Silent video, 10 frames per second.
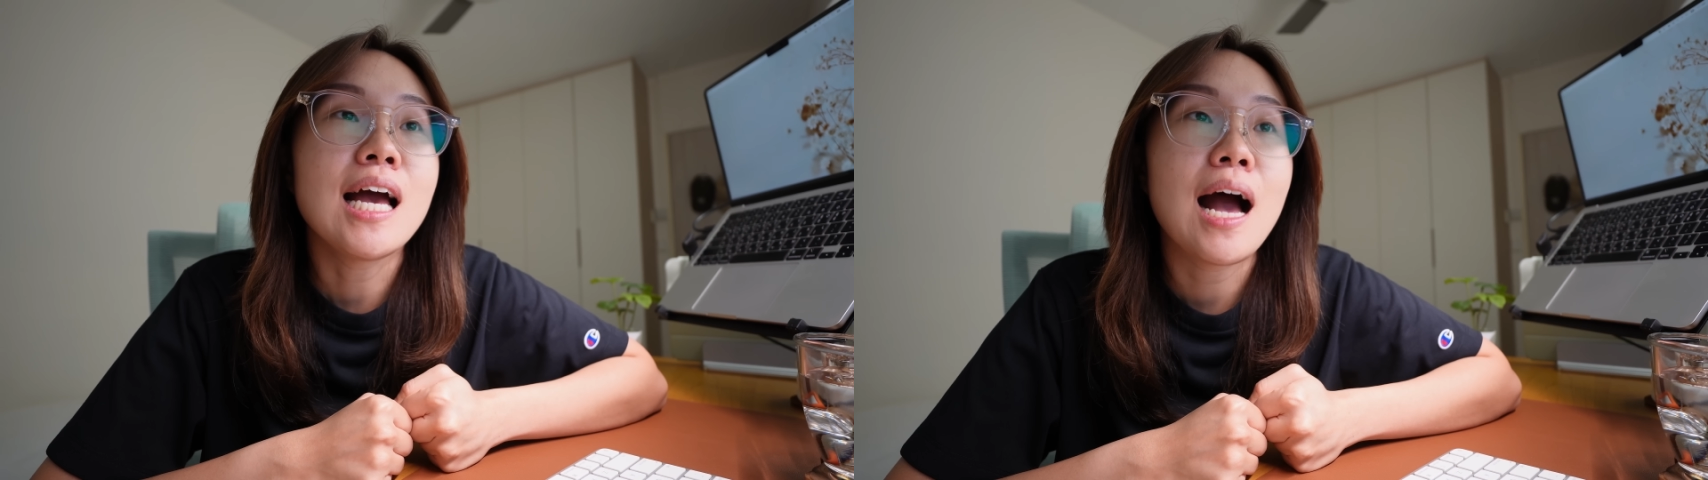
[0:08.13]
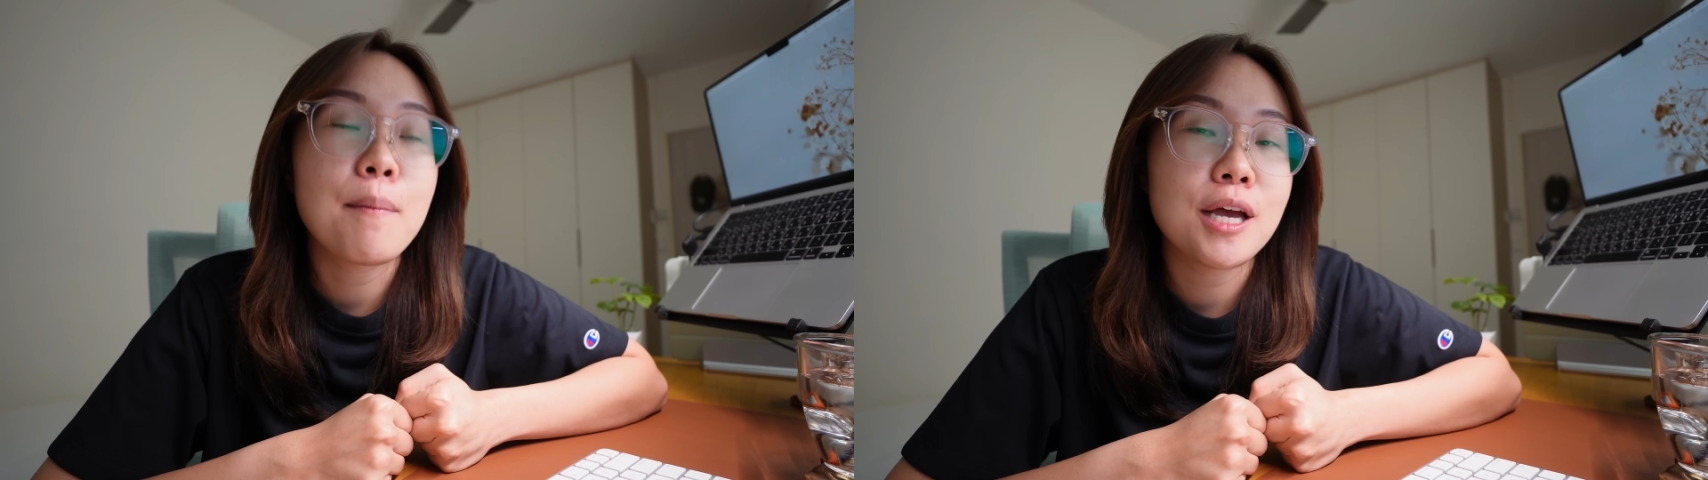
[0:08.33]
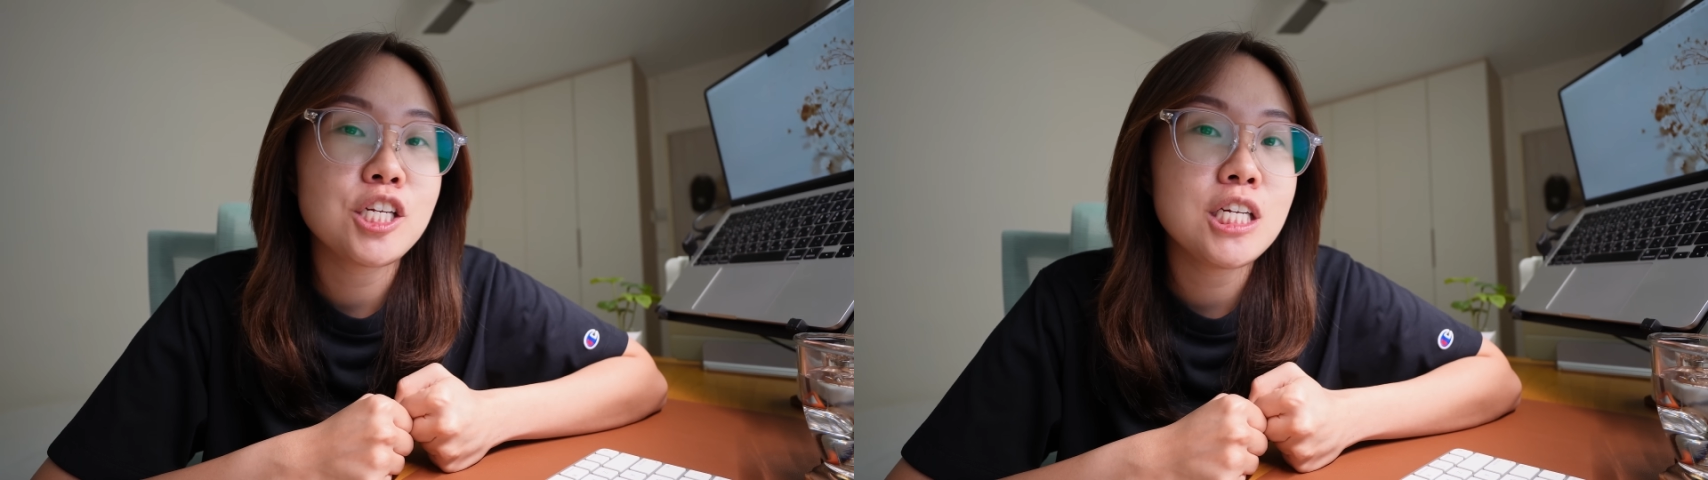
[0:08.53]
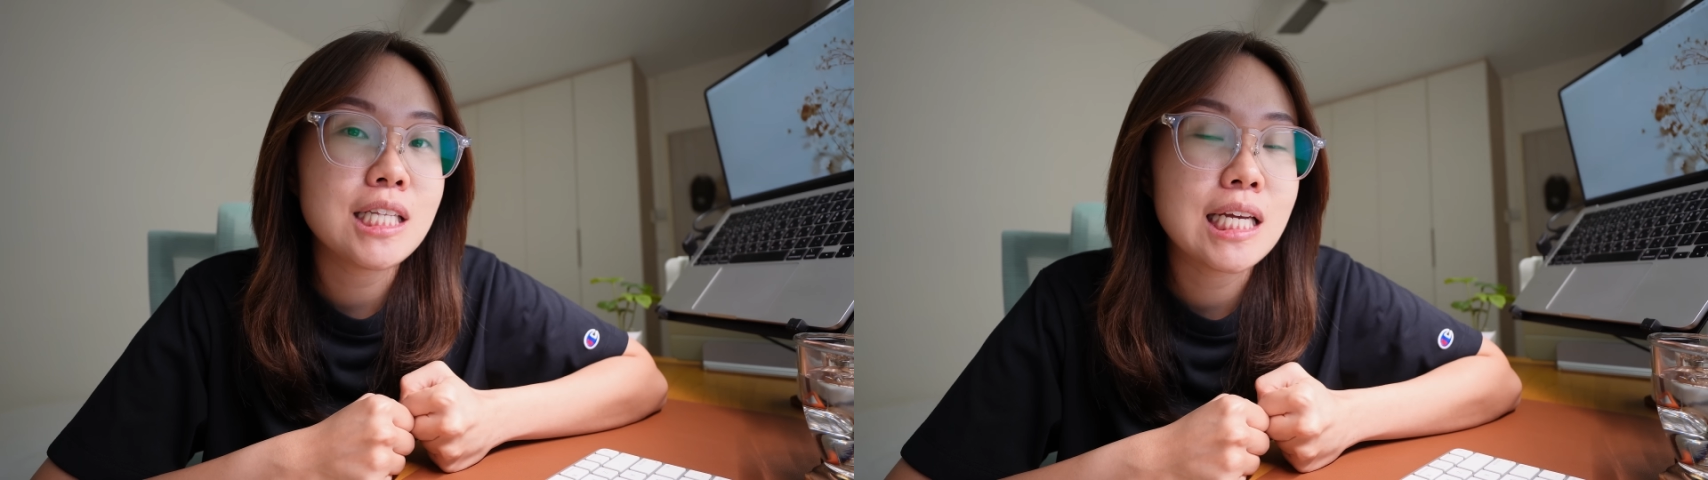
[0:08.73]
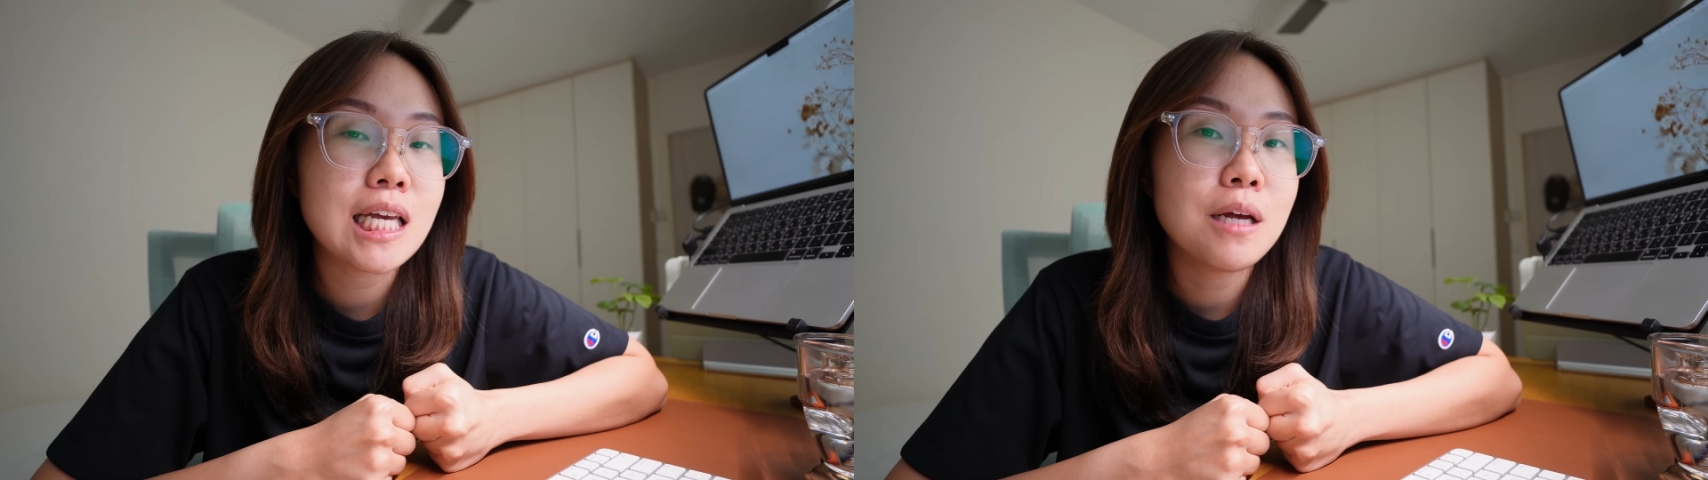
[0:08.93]
I'm actually
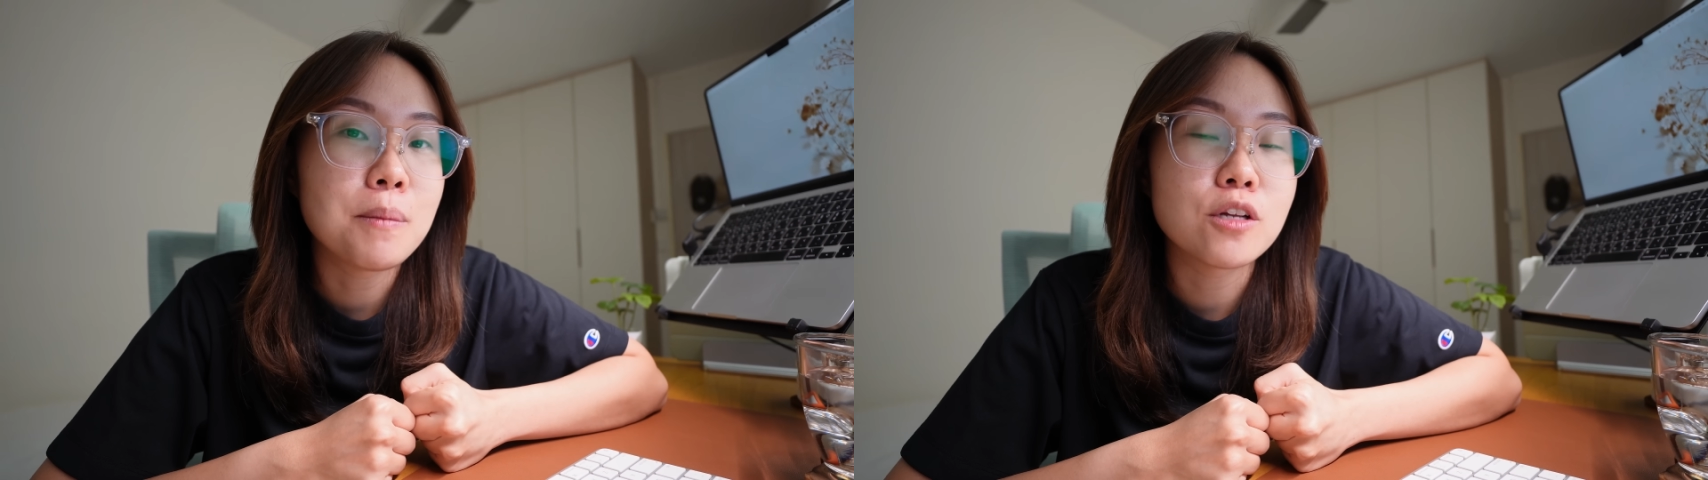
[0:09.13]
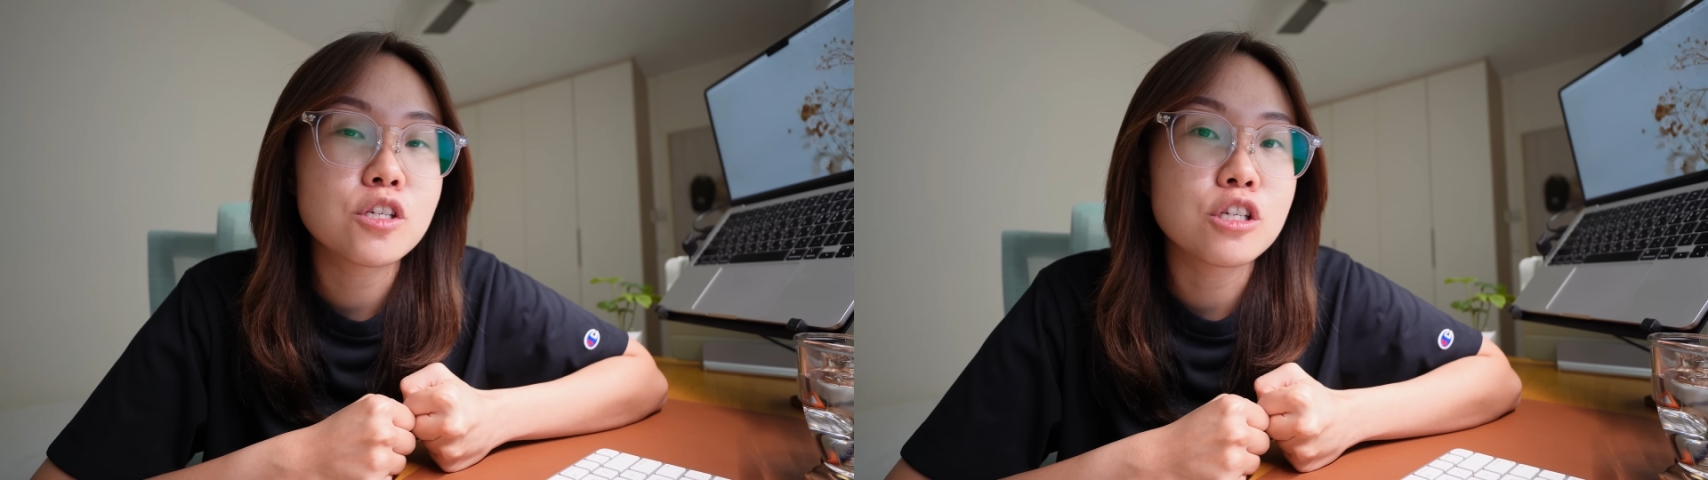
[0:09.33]
thinking about